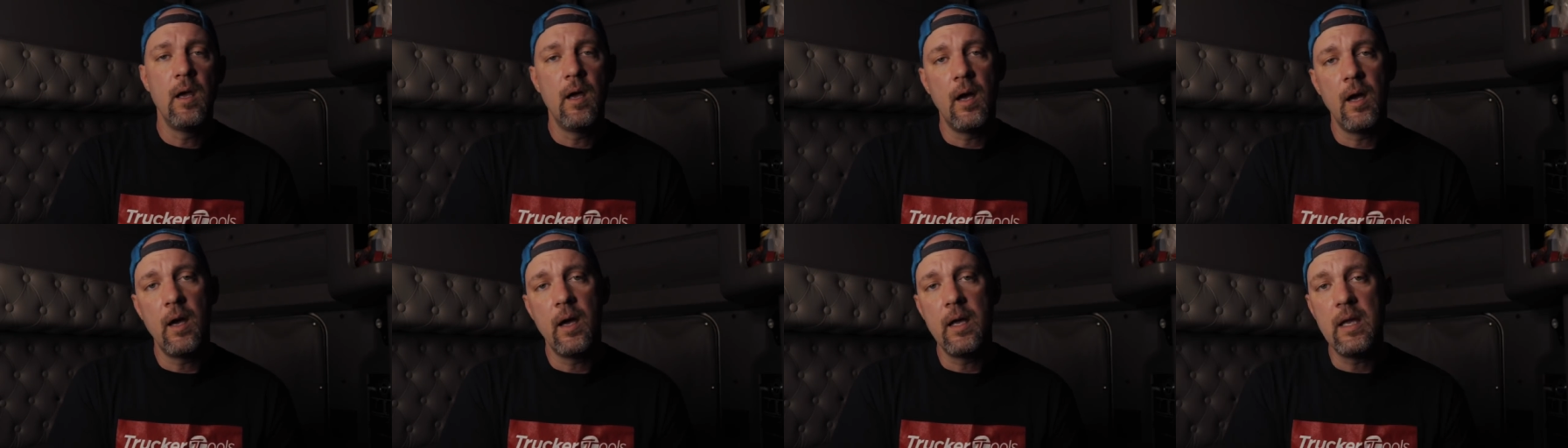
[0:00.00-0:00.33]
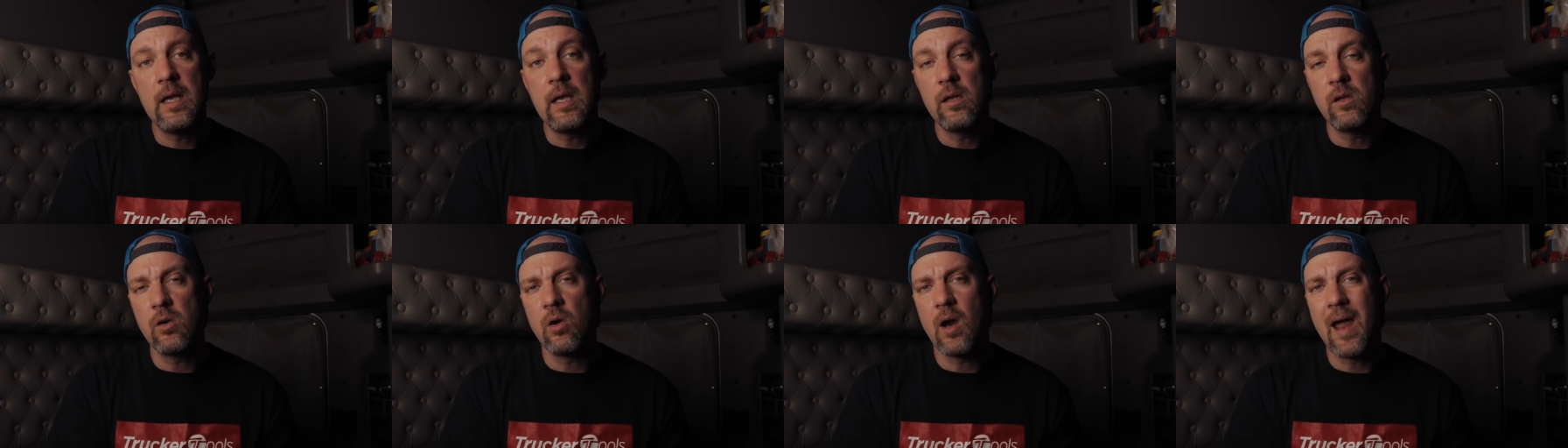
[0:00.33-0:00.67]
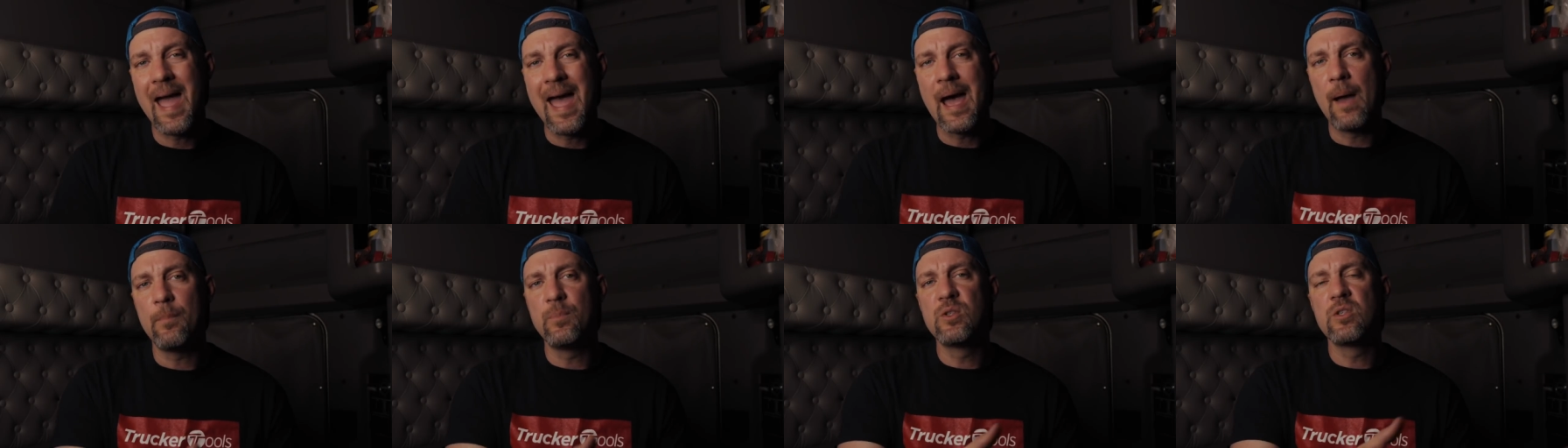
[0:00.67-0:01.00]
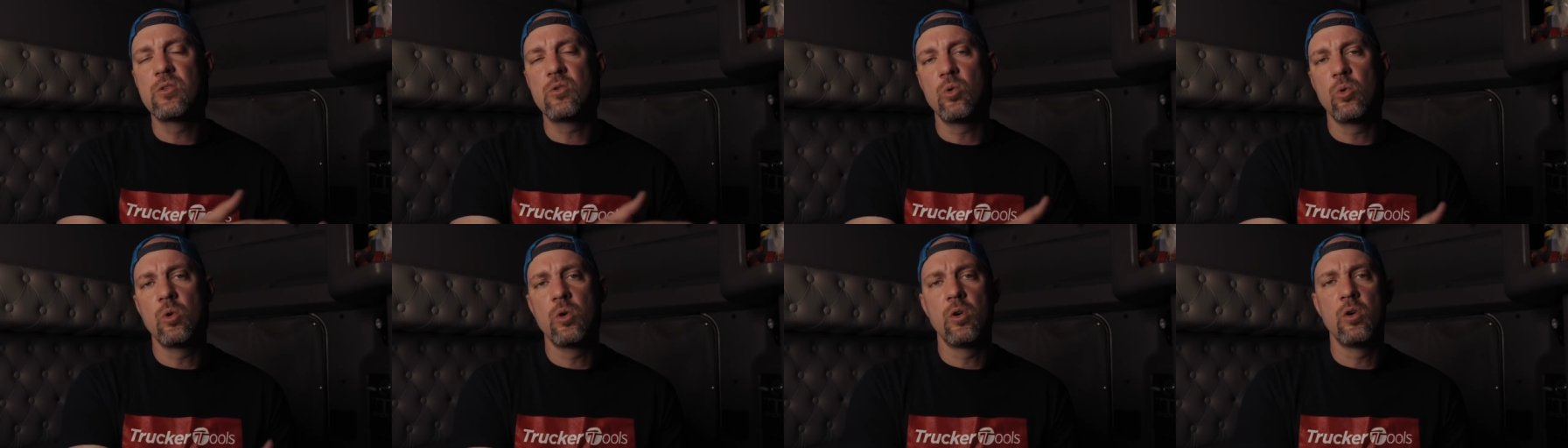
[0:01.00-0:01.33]
uh, in your app
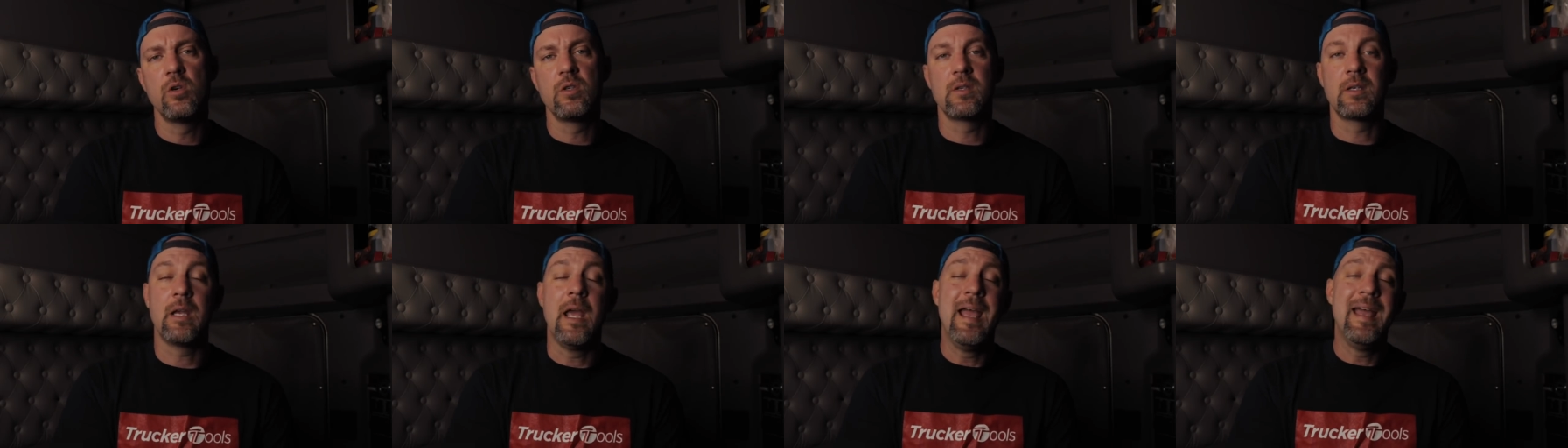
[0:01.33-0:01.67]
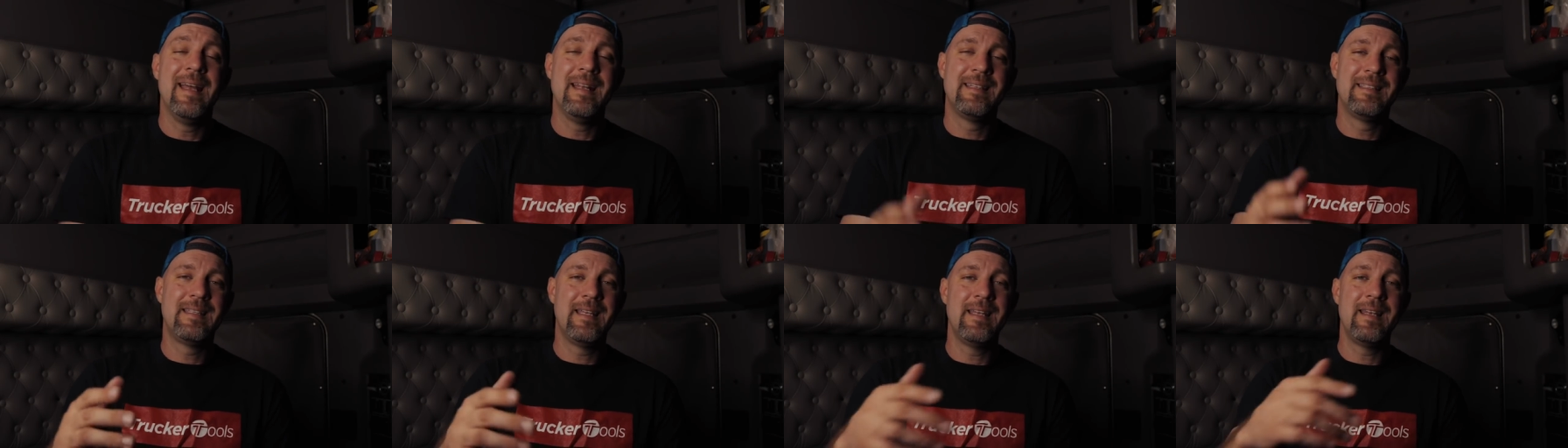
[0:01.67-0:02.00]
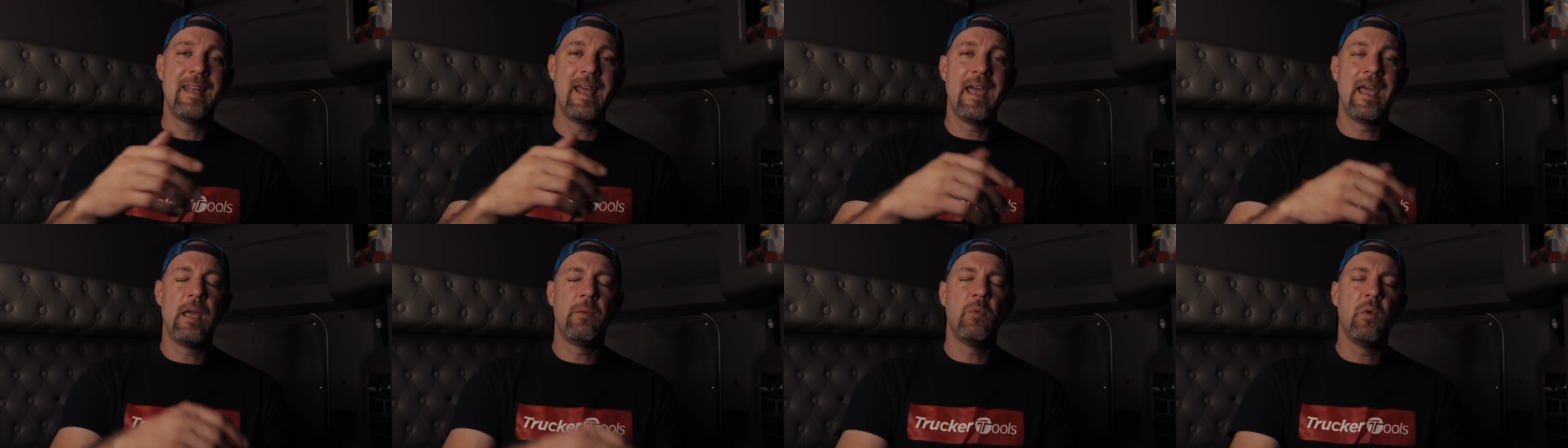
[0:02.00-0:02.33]
stores today.